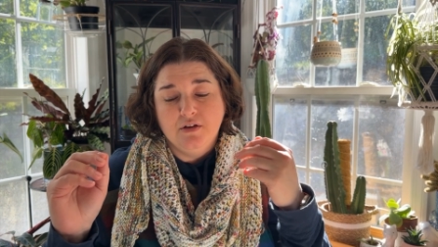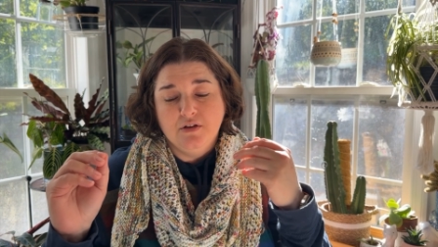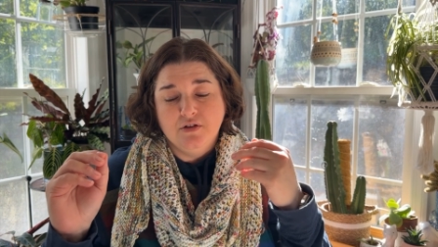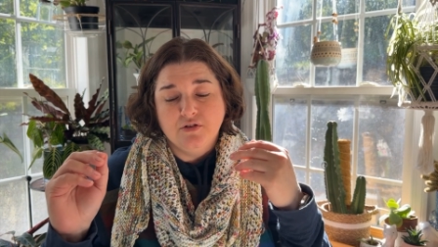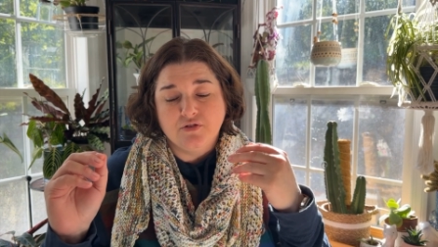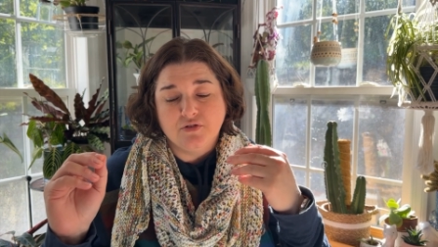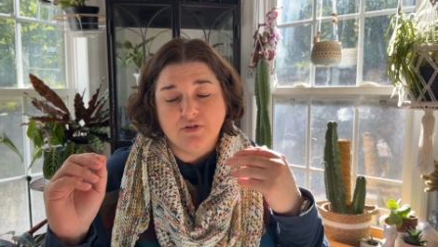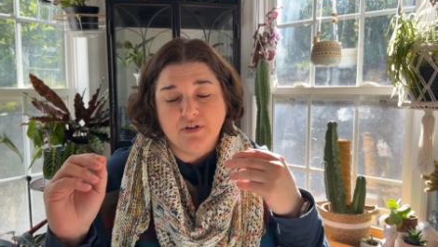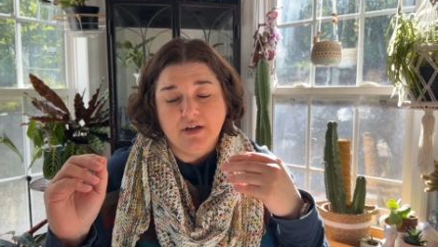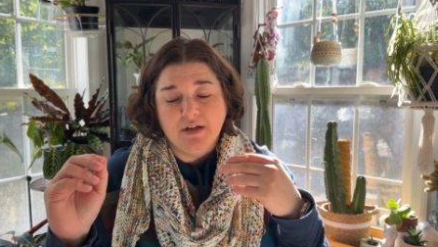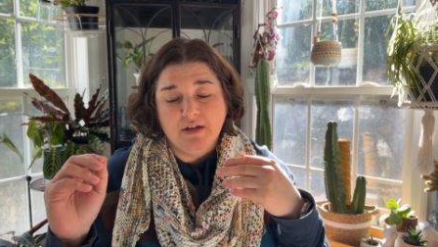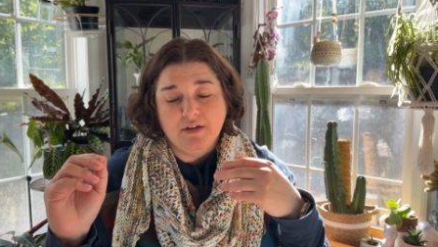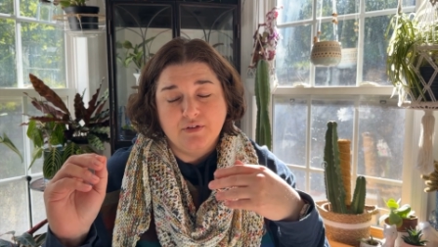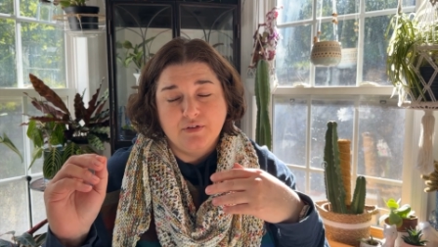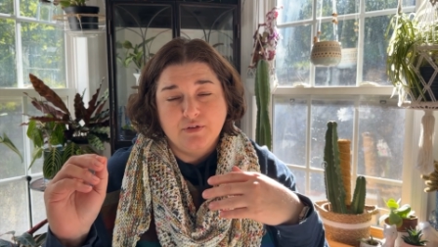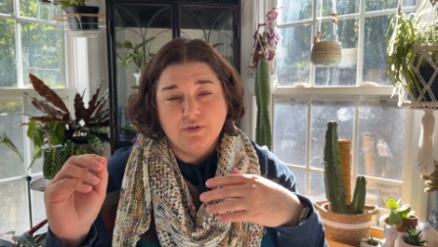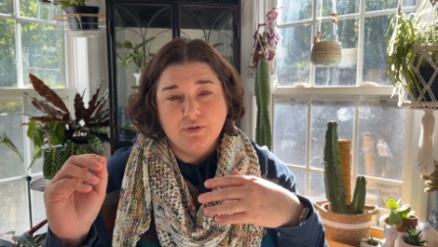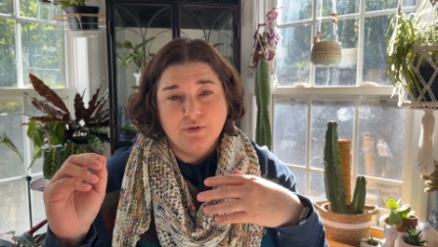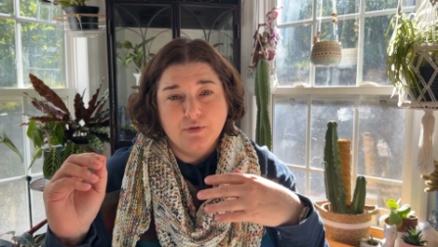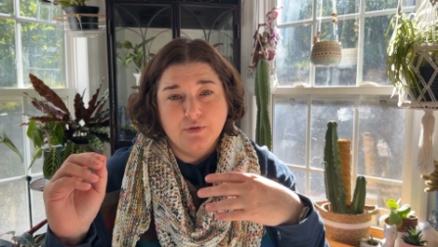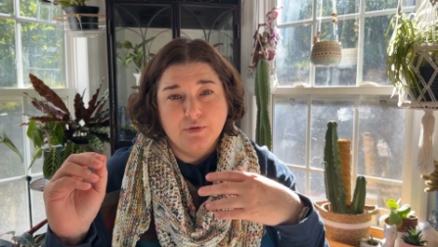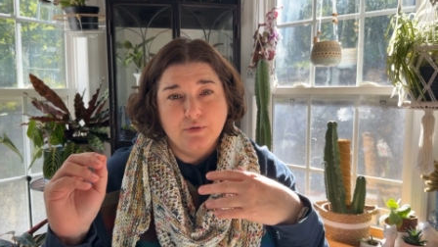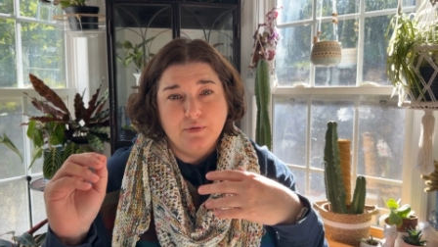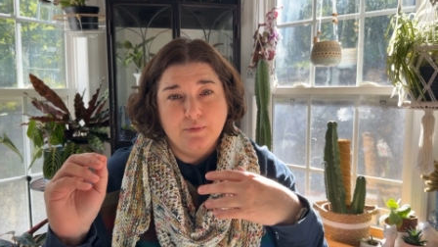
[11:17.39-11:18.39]
try
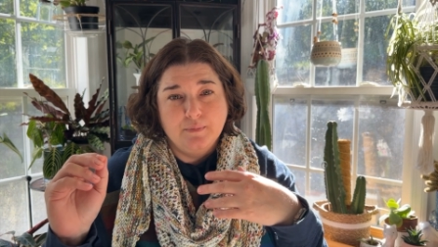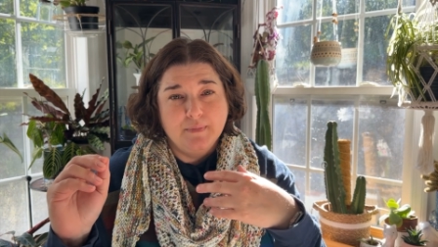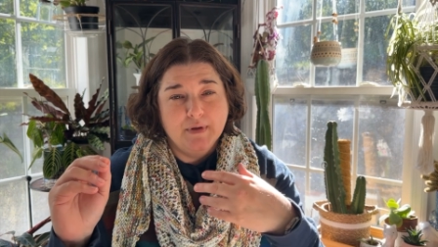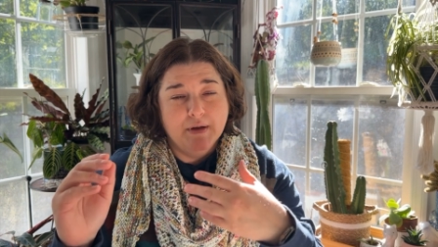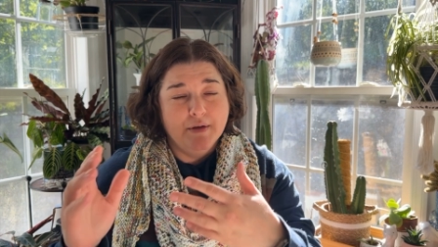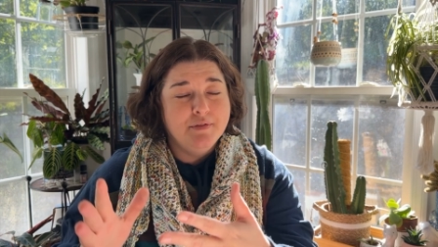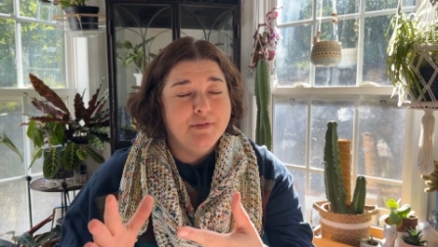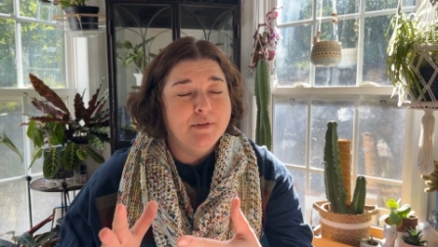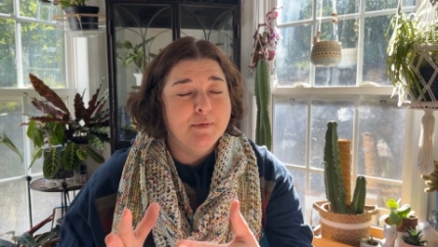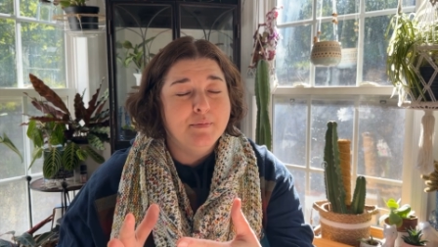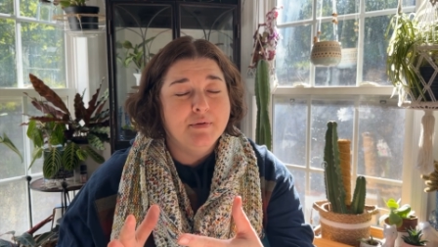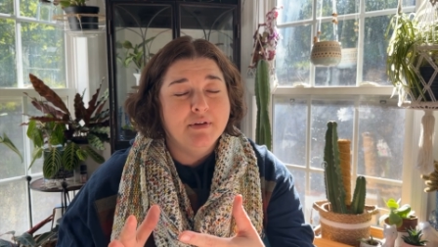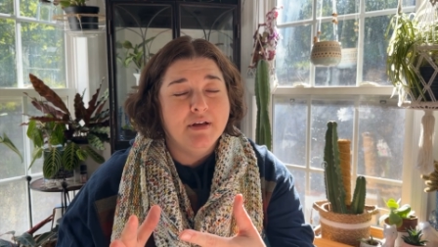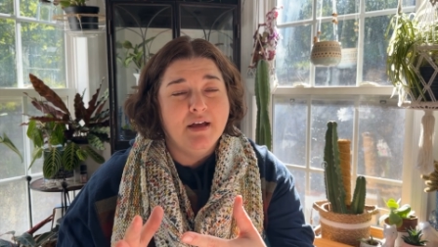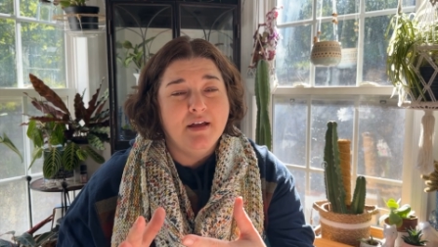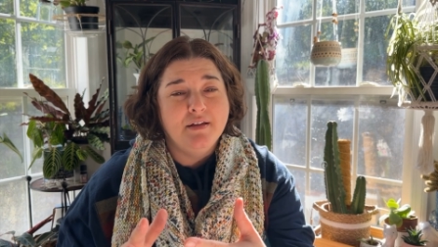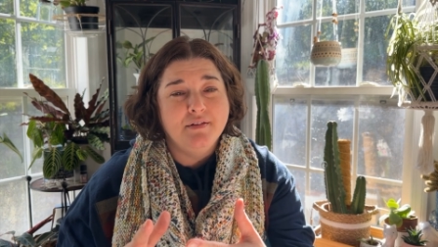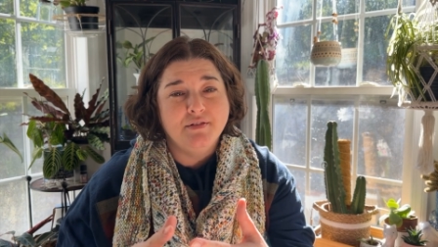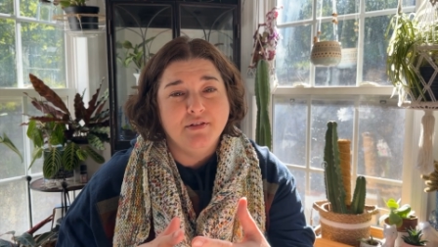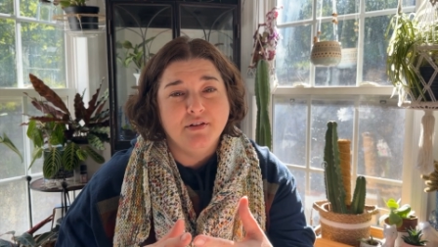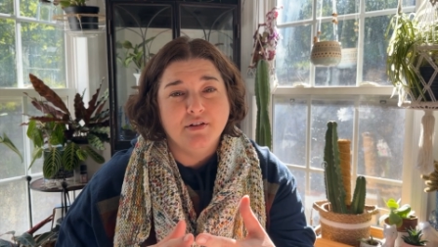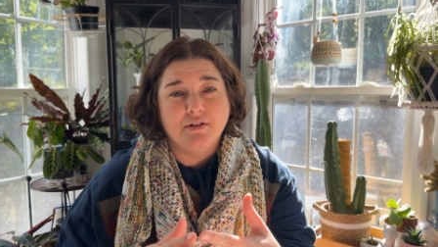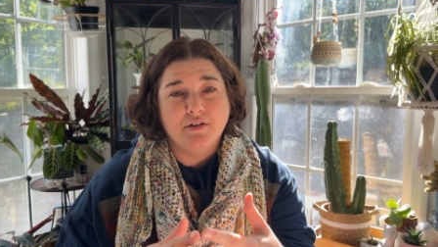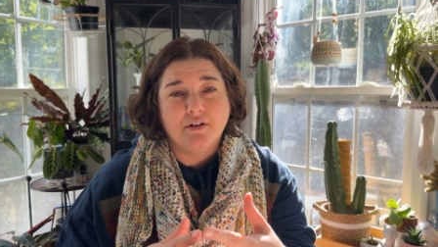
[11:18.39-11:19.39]
to melt the
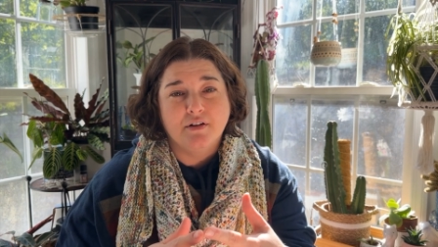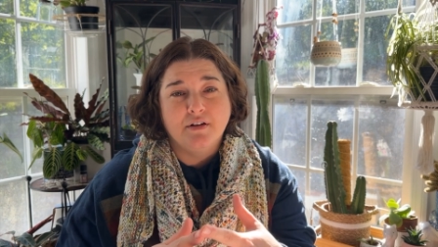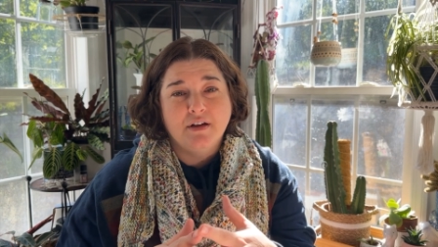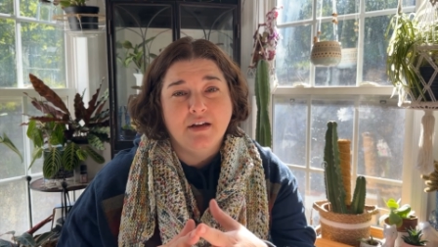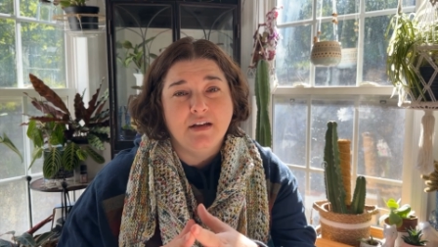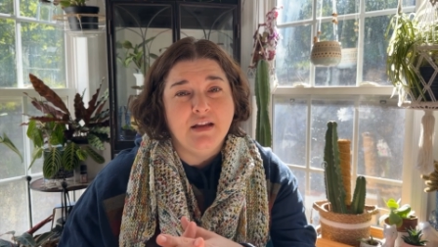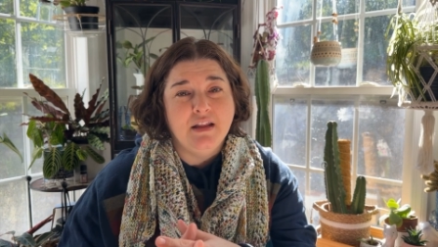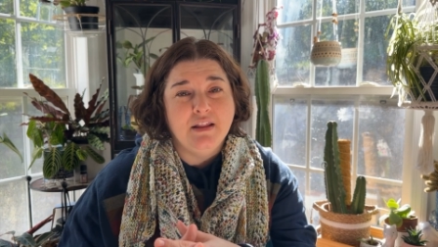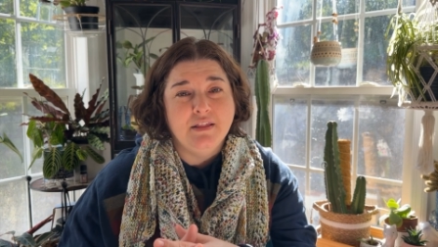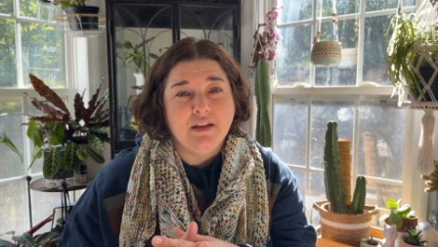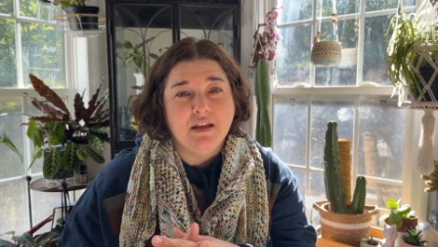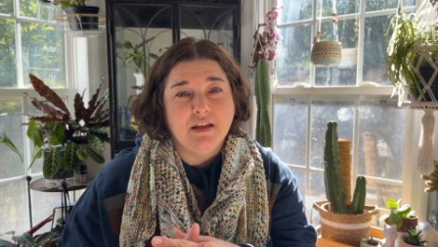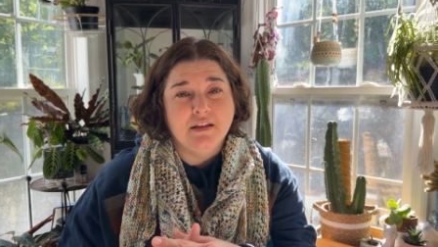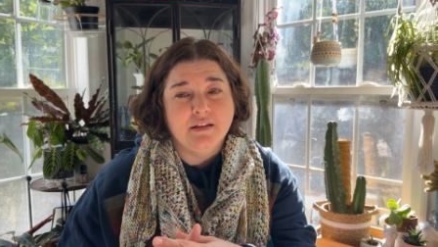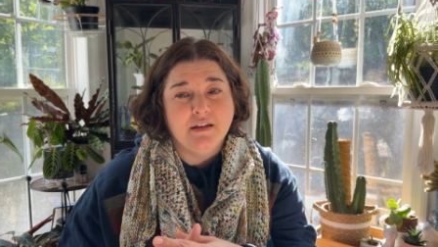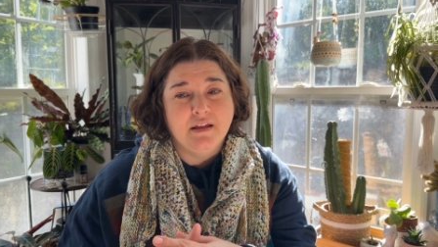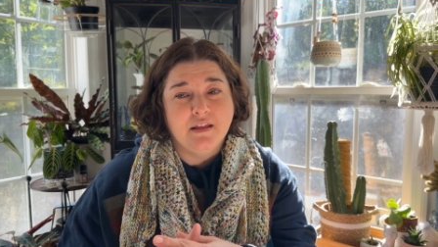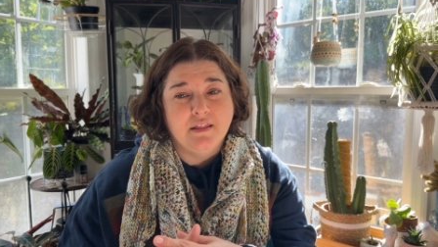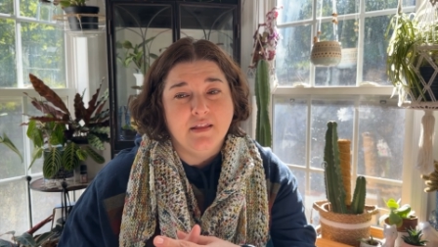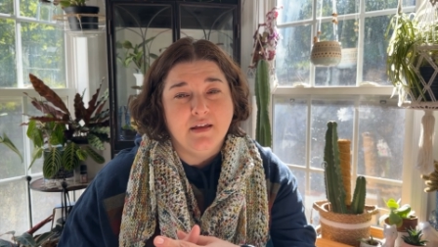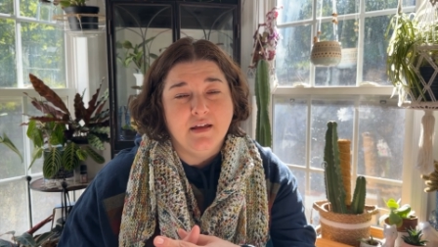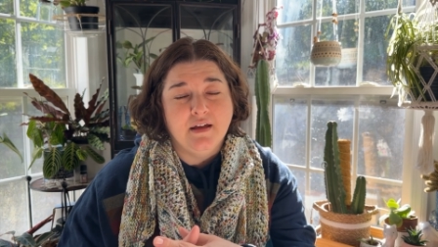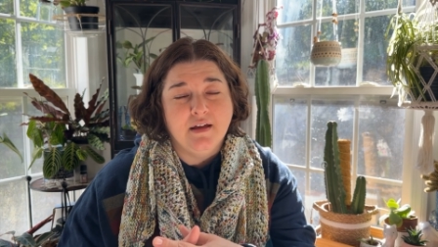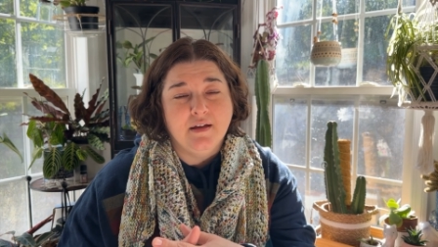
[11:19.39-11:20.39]
plastic or anything
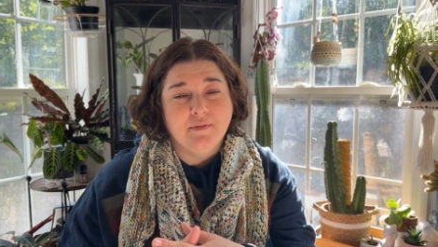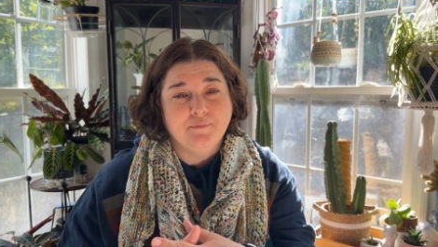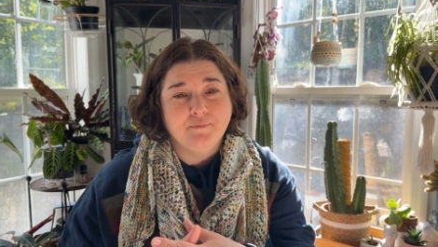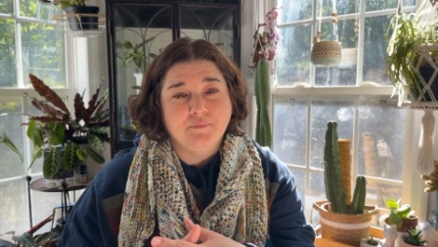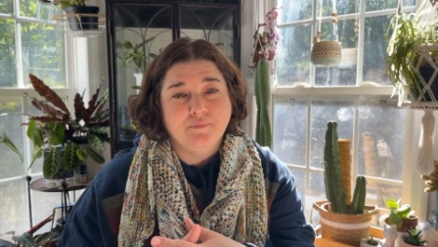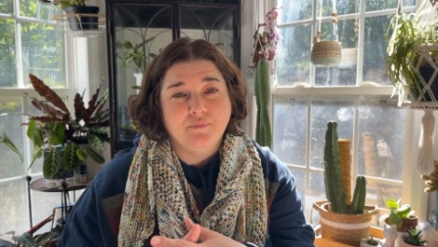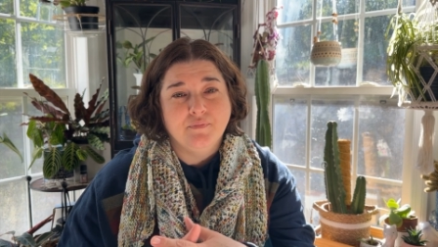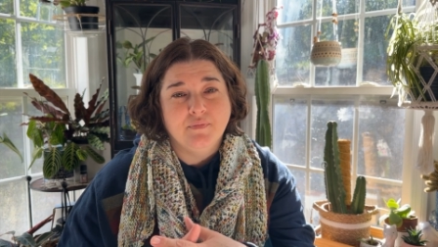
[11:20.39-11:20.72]
like that.